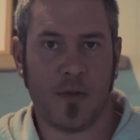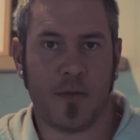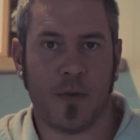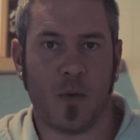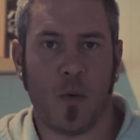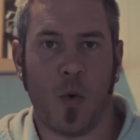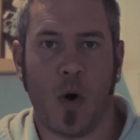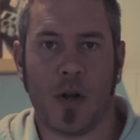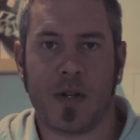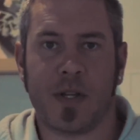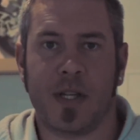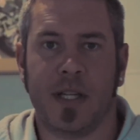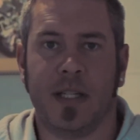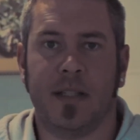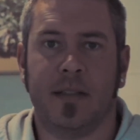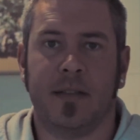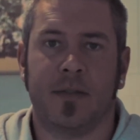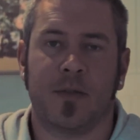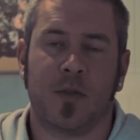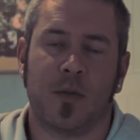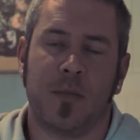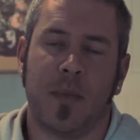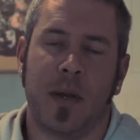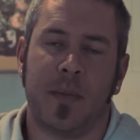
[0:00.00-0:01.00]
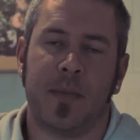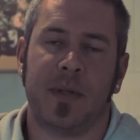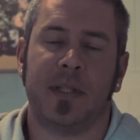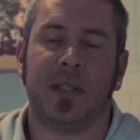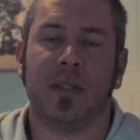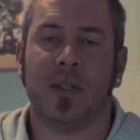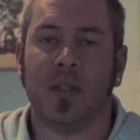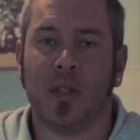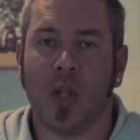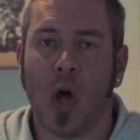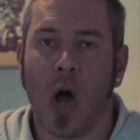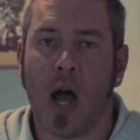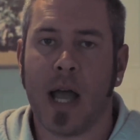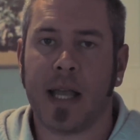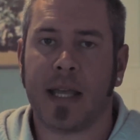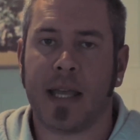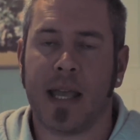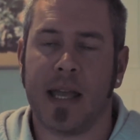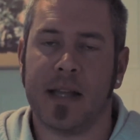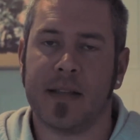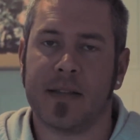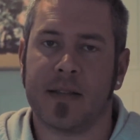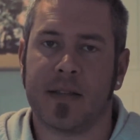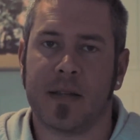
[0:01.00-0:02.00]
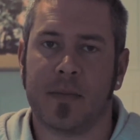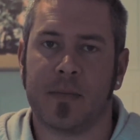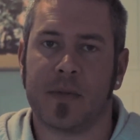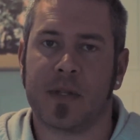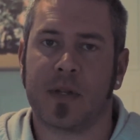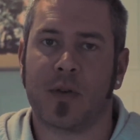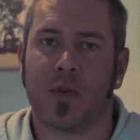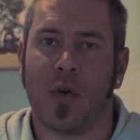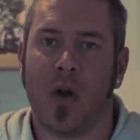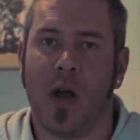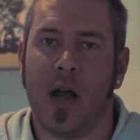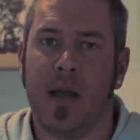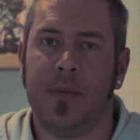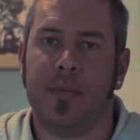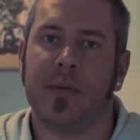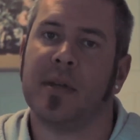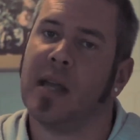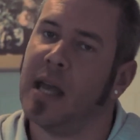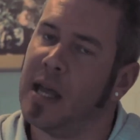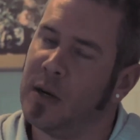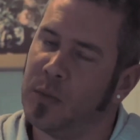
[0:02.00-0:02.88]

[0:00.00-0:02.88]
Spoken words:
you for watching. Remember to like and subscribe,